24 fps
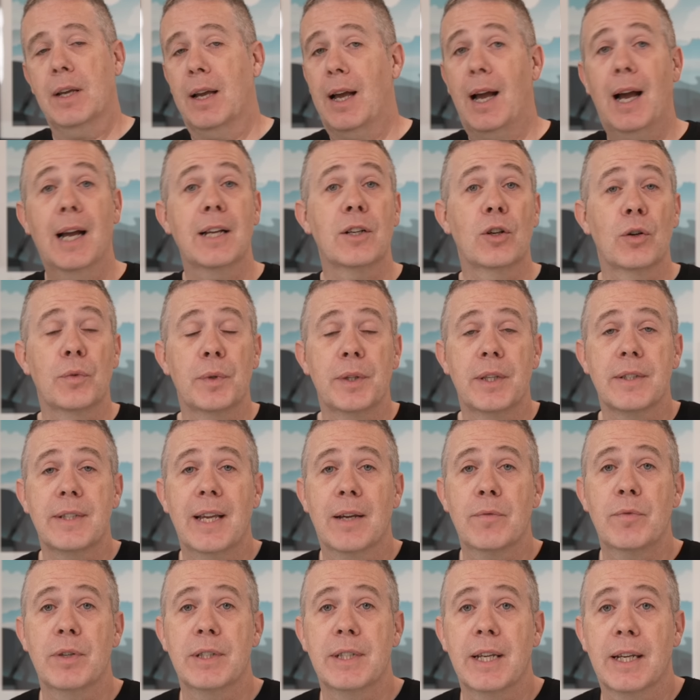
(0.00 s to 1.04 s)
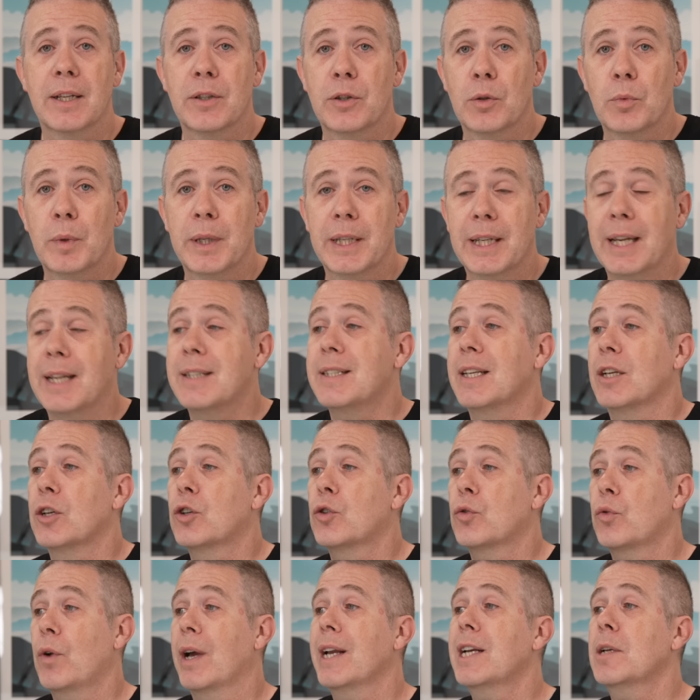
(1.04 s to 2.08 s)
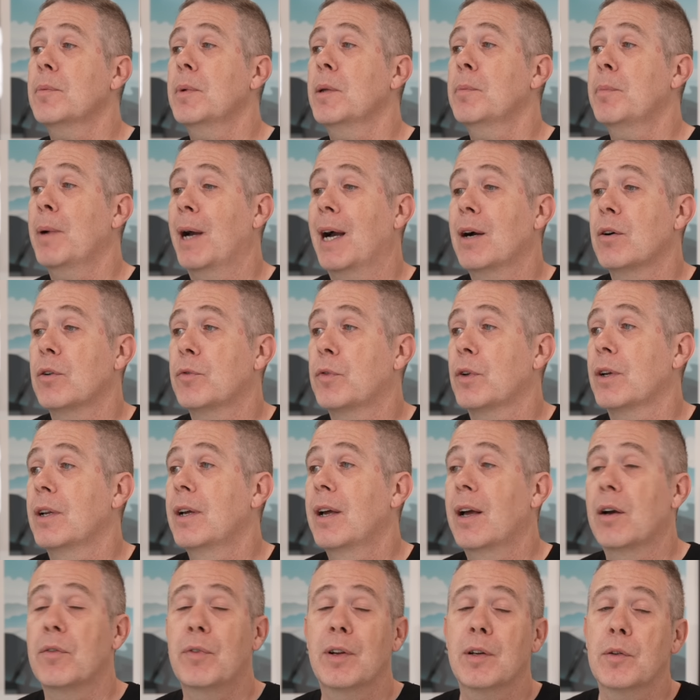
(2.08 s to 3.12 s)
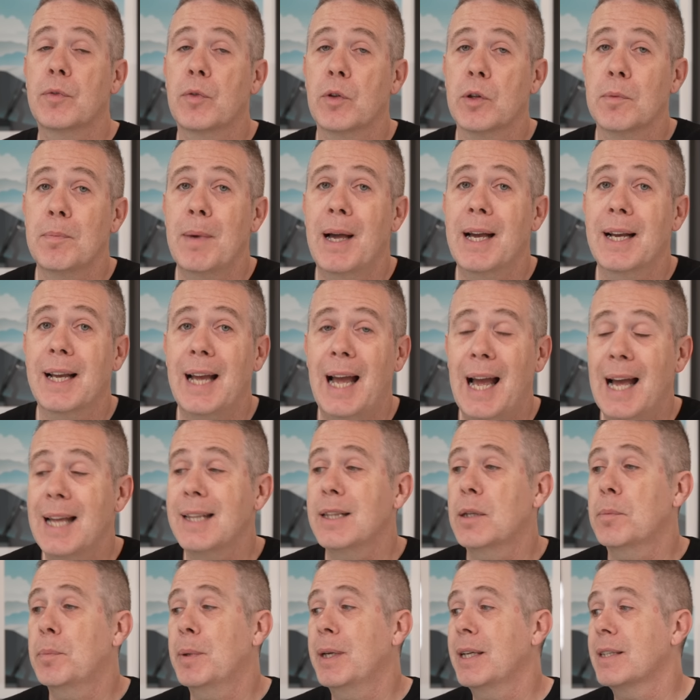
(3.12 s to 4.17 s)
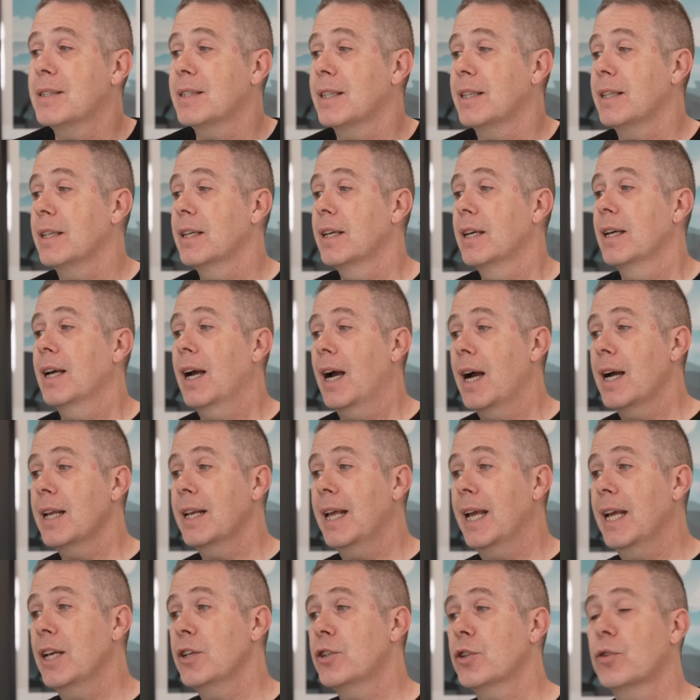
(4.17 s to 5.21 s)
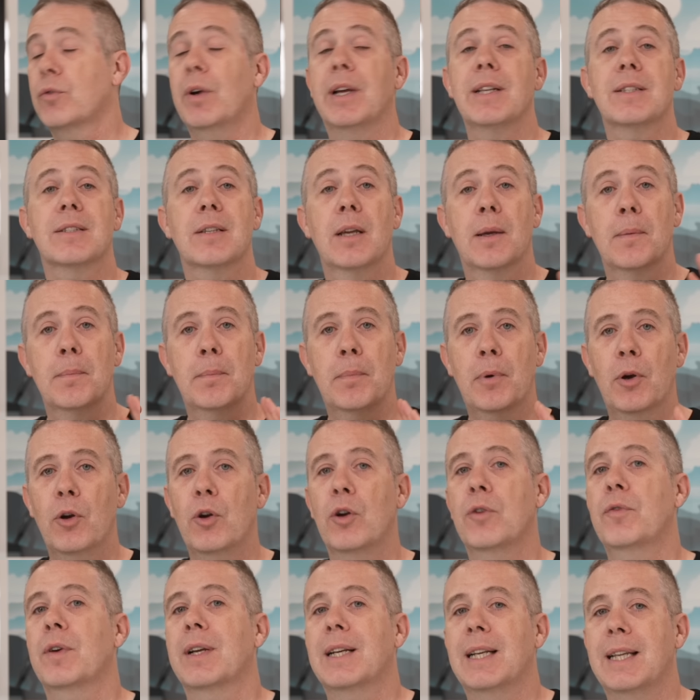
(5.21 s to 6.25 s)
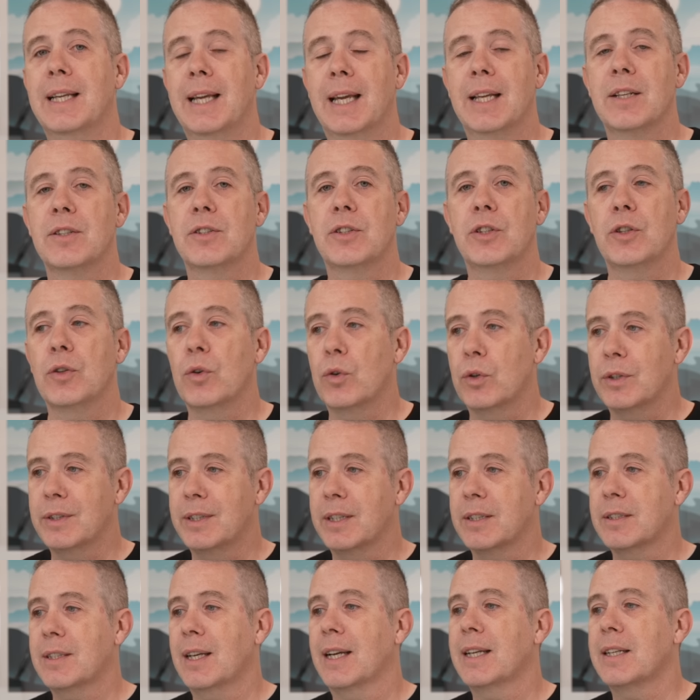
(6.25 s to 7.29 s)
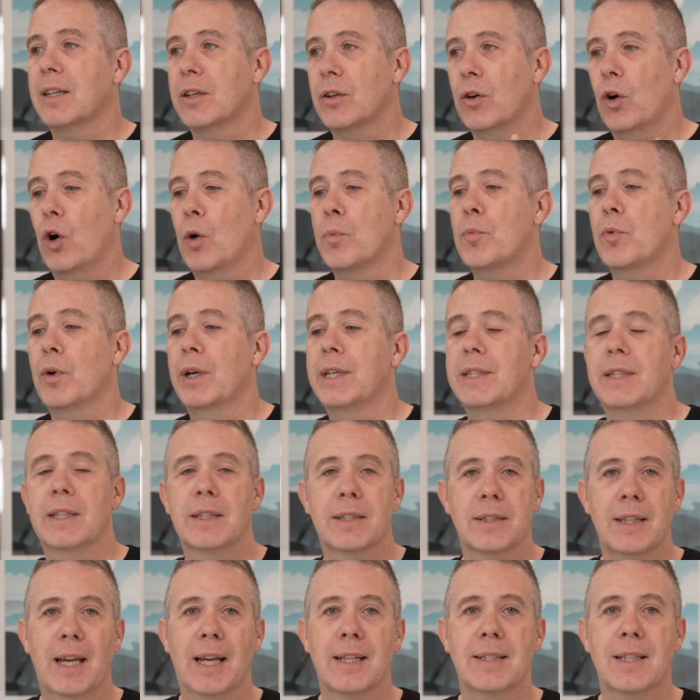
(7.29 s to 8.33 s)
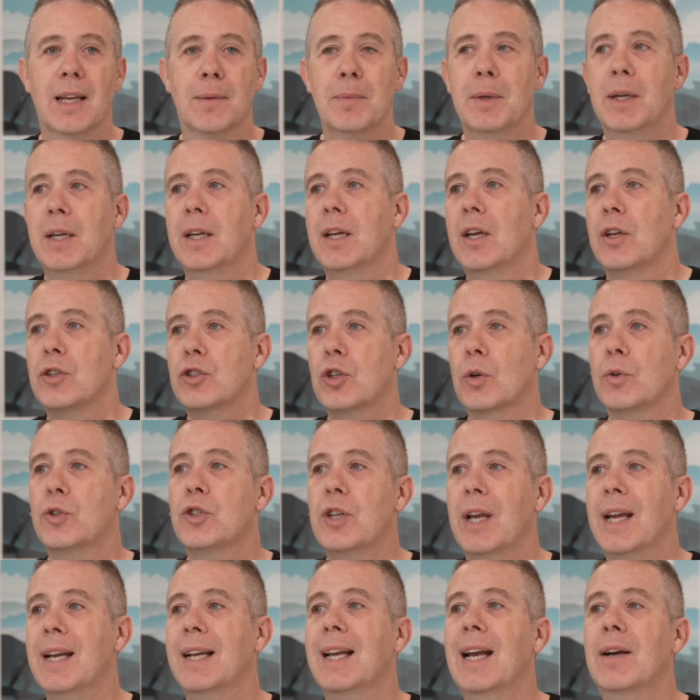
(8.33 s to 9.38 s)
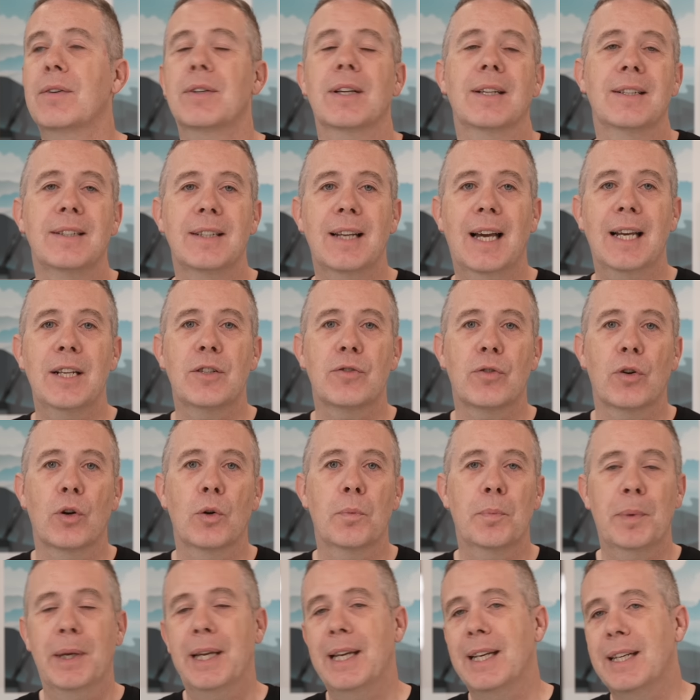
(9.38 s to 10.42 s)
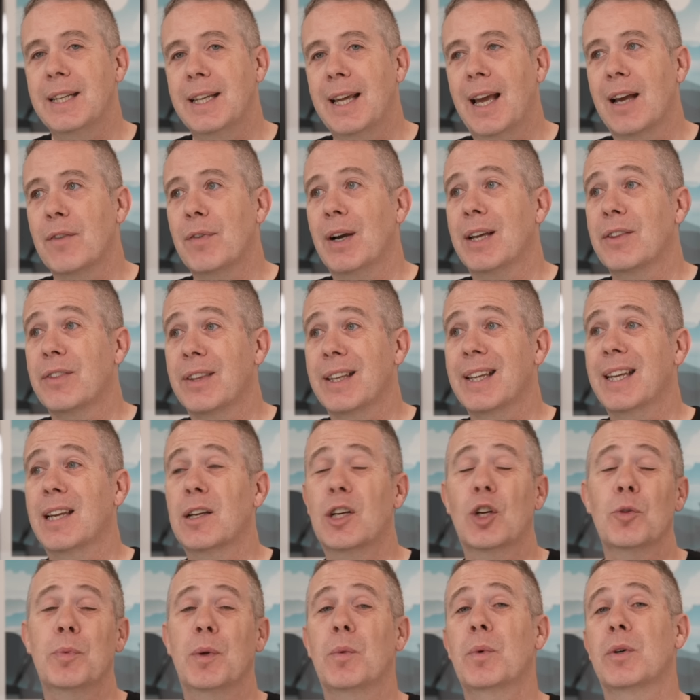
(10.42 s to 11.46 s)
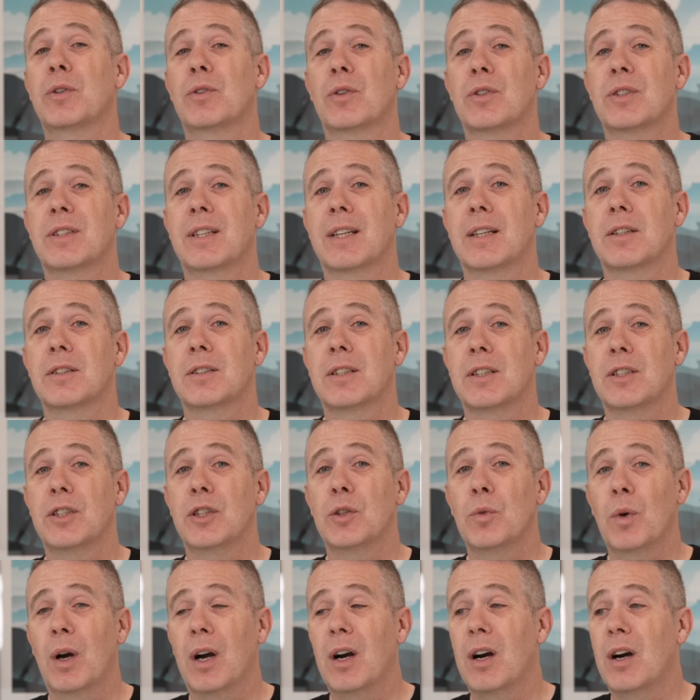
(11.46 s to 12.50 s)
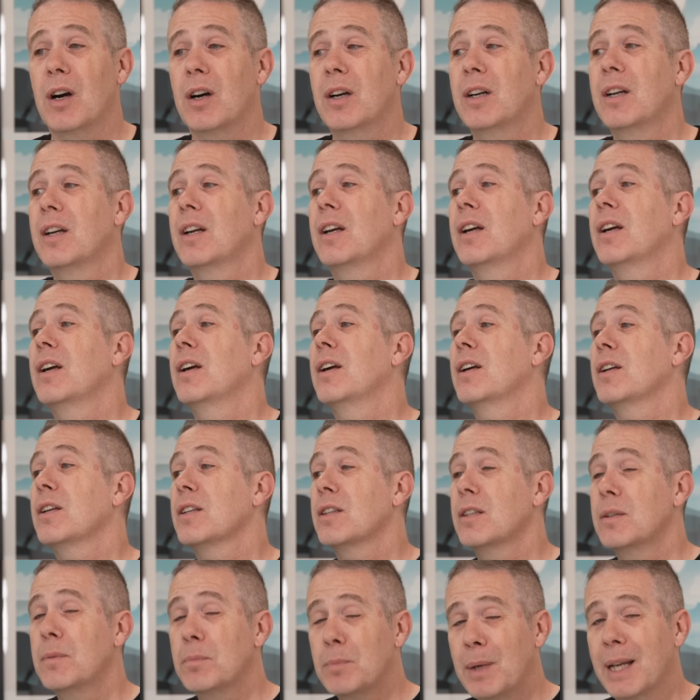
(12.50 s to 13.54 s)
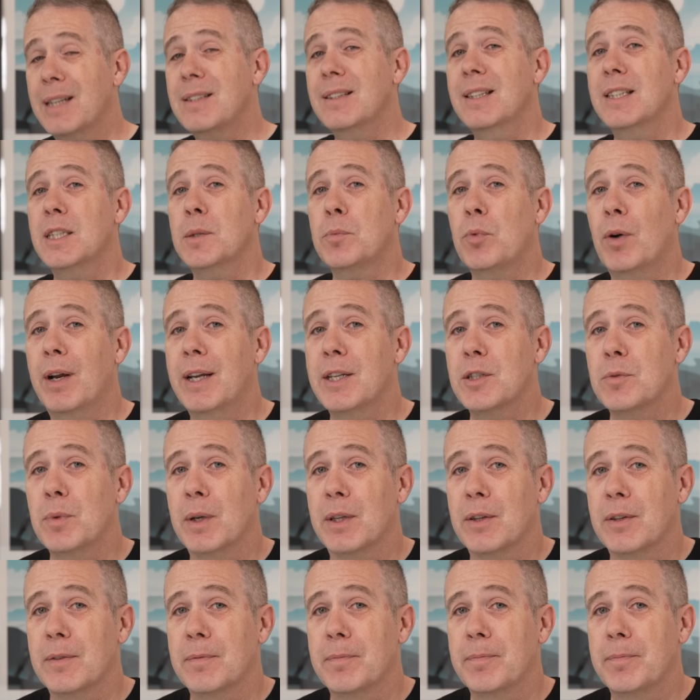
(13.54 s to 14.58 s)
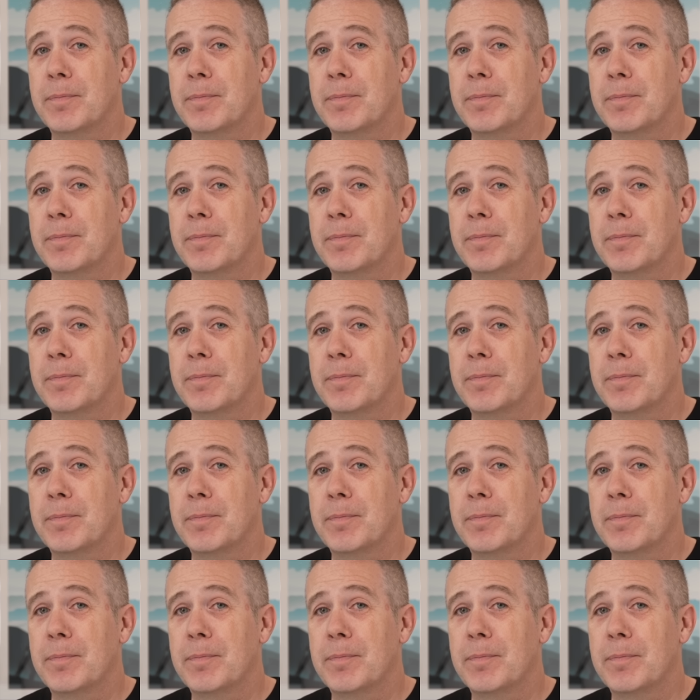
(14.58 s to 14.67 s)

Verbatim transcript: I go with this every day of the week. It's incredibly powerful, available for the Mac and the P C, and integrates perfectly into your design and operating setup. So check out Nitro P D F. I think it could be one of those things that you are pleasantly surprised with.